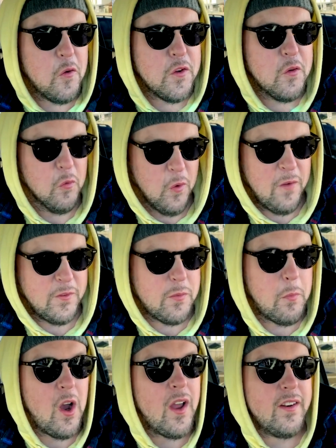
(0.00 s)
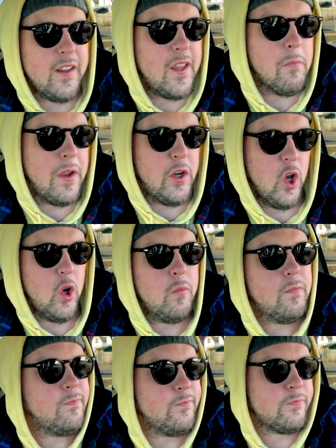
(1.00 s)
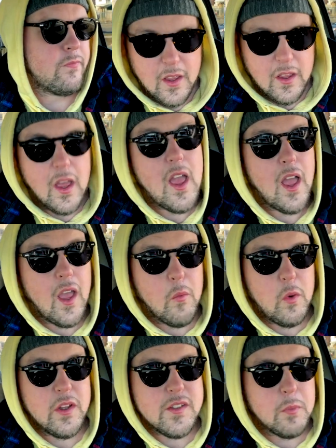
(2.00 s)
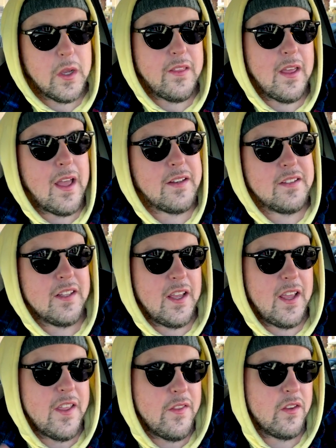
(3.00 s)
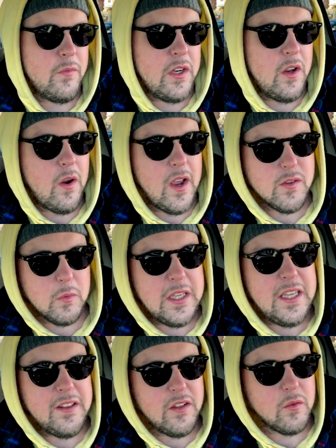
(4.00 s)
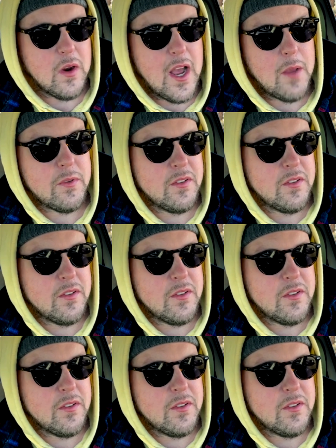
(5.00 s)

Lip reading: rough spot in my dome. And we'll explain that in this video as we eat these wraps.